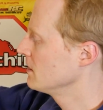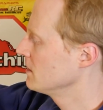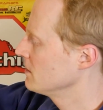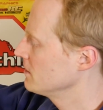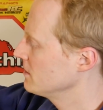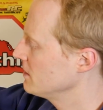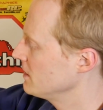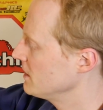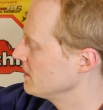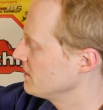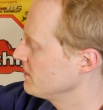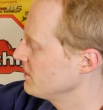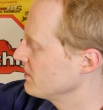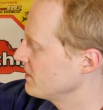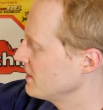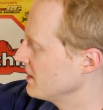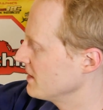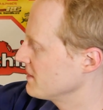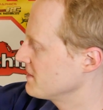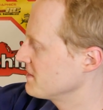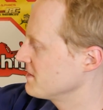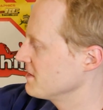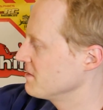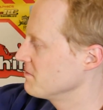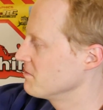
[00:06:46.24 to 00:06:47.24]
that you
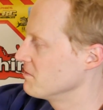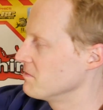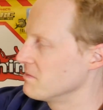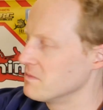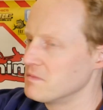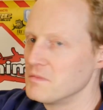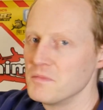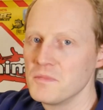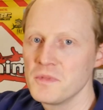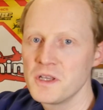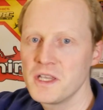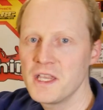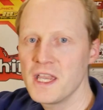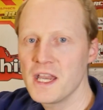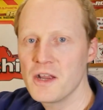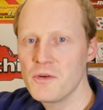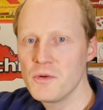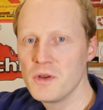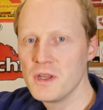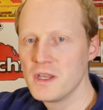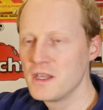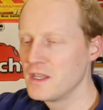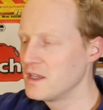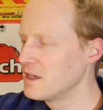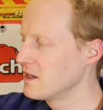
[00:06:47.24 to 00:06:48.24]
get some
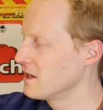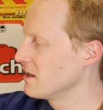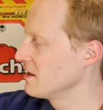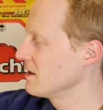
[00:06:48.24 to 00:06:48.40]
carrying